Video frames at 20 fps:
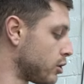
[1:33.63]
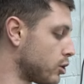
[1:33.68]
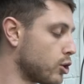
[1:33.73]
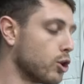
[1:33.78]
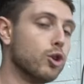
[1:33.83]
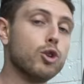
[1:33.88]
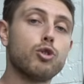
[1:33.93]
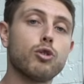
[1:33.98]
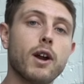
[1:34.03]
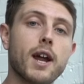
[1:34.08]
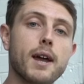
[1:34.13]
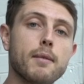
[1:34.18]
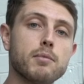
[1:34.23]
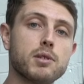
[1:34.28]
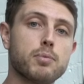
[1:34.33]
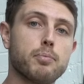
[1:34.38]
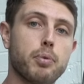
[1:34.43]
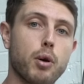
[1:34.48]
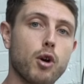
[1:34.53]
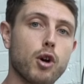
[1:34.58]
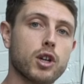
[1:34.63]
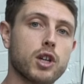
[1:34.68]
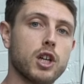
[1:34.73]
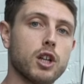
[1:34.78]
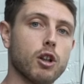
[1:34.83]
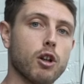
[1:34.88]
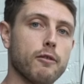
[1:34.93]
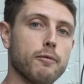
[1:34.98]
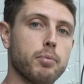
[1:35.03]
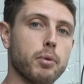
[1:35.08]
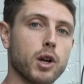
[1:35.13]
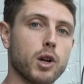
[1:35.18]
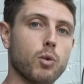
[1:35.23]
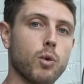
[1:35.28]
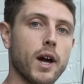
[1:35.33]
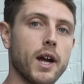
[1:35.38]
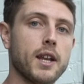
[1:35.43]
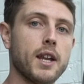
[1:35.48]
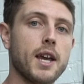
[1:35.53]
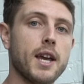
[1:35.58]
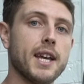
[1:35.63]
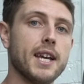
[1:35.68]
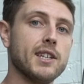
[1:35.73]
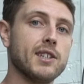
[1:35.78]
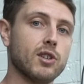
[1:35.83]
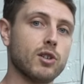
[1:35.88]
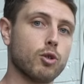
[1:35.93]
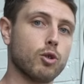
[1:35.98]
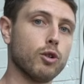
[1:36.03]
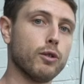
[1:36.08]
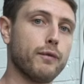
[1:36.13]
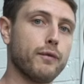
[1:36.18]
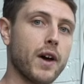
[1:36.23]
2 grams per kilo of body weight is a good